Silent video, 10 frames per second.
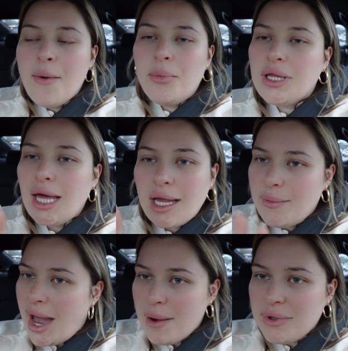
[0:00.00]
But like
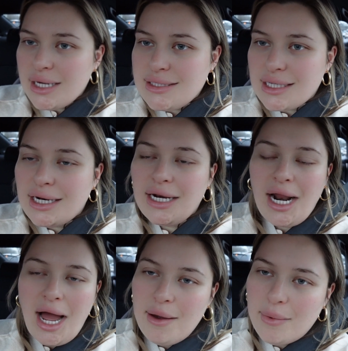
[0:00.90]
I'm happy I did
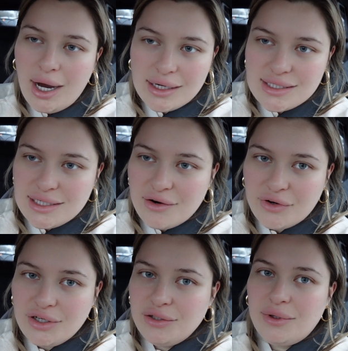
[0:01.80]
it I'm honestly never
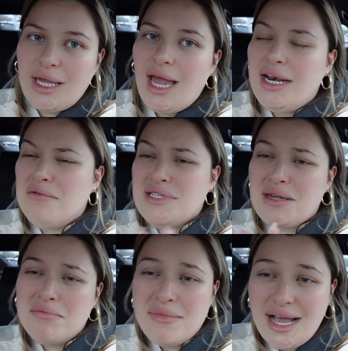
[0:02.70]
gonna do it again. It was
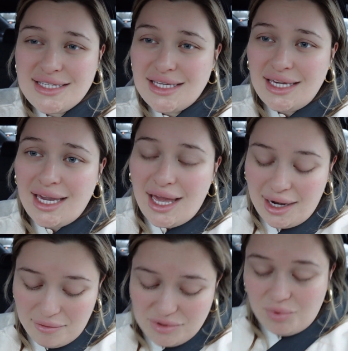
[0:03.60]
like messy and I was